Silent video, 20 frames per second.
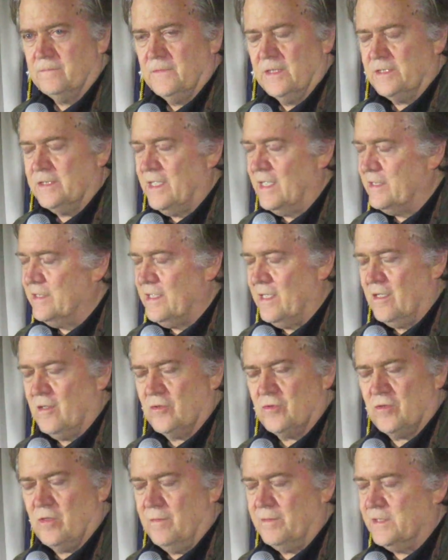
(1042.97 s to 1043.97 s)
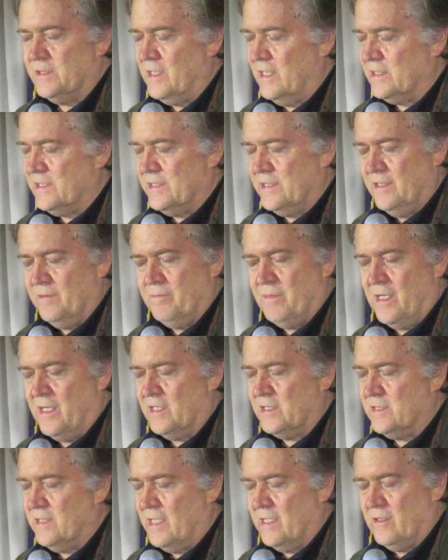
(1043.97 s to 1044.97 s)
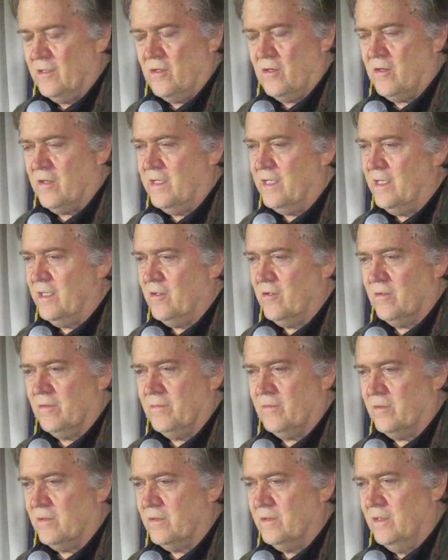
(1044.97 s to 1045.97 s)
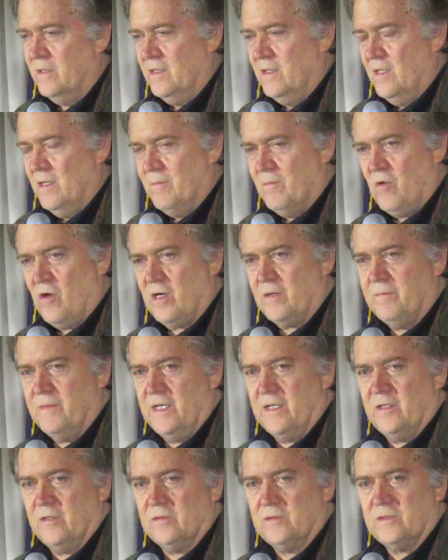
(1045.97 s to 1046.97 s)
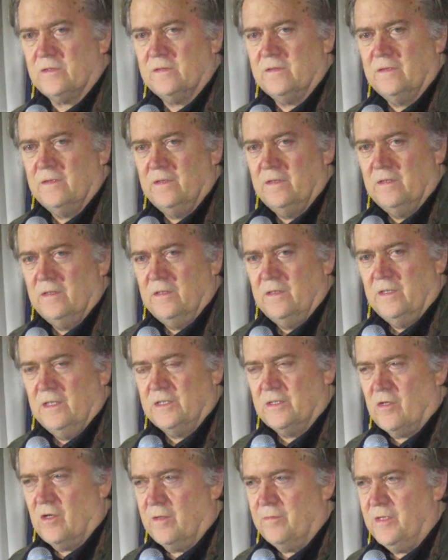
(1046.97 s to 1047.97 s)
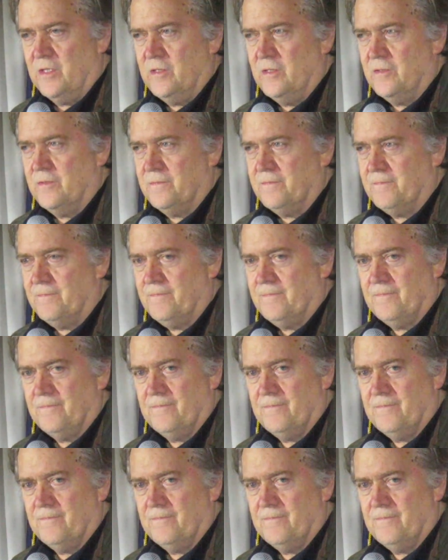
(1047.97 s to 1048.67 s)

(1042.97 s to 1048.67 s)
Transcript: It's not Donald Trump, it's not Steve Bannon, it's not Laura Ingraham or Mark Meadows. It's going to be you.